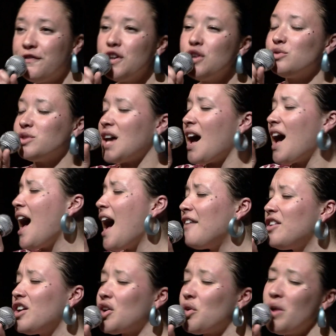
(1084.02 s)
fuse. I have
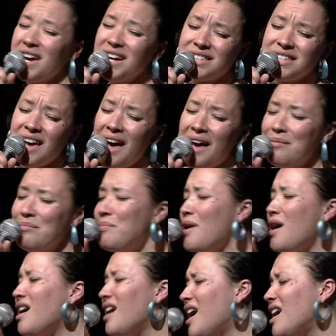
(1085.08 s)
a quick
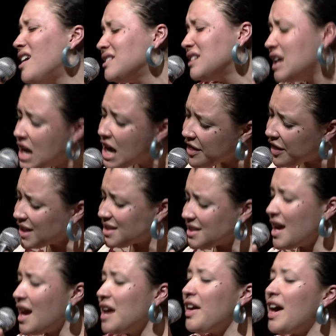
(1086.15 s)
temper. They
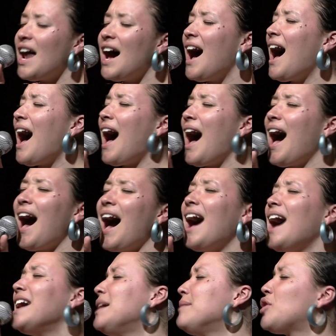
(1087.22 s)
say that
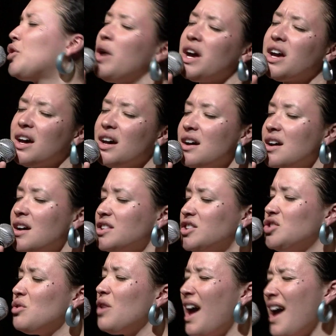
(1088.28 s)
I am quick
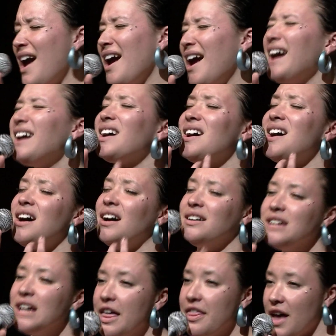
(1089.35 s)
to anger.
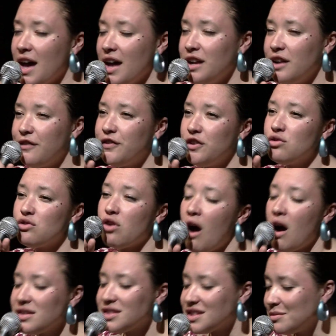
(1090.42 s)
And if you
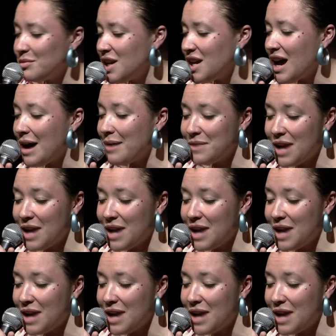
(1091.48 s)
cross me, I'm